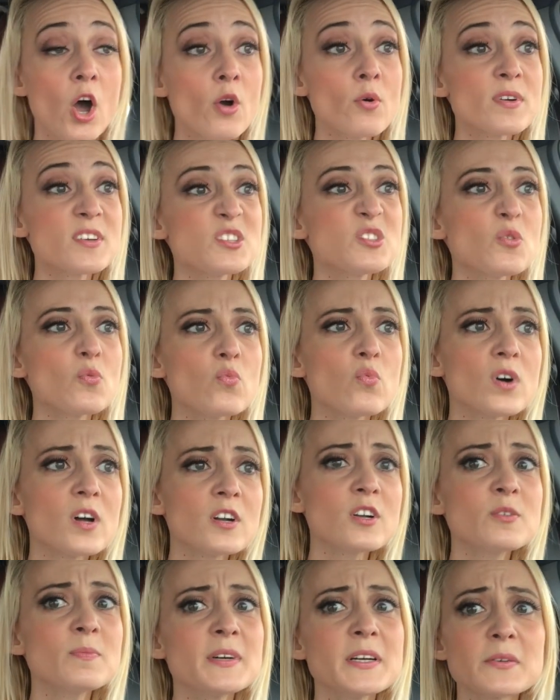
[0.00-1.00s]
Okay, so
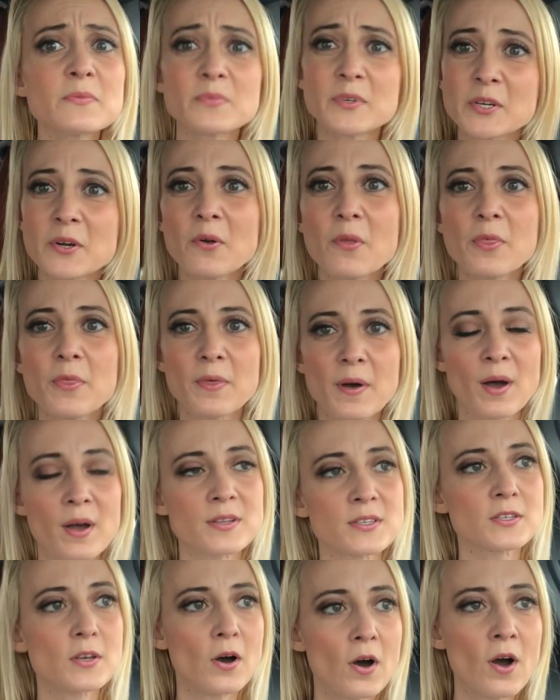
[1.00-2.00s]
what are my real
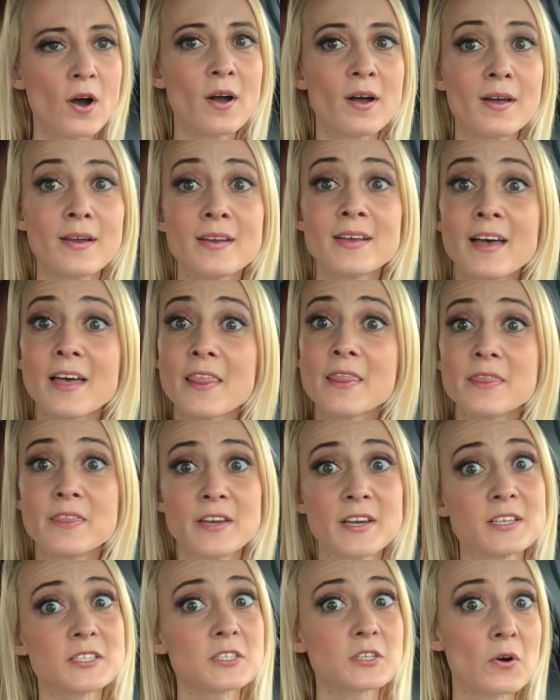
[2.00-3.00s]
thoughts on
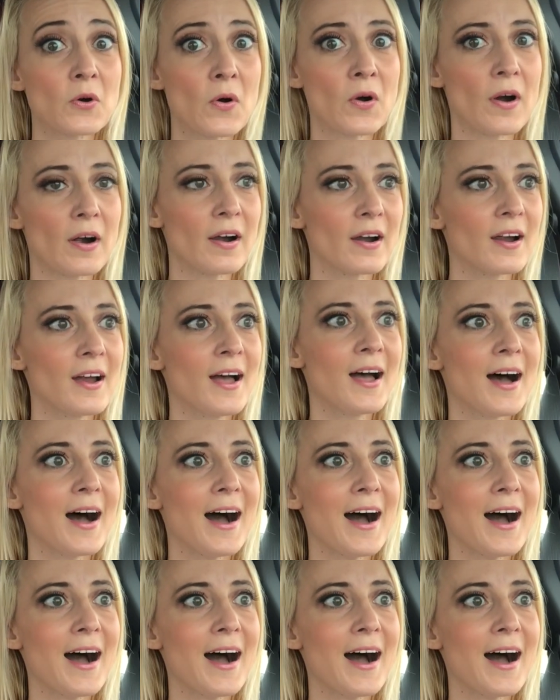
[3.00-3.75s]
this car?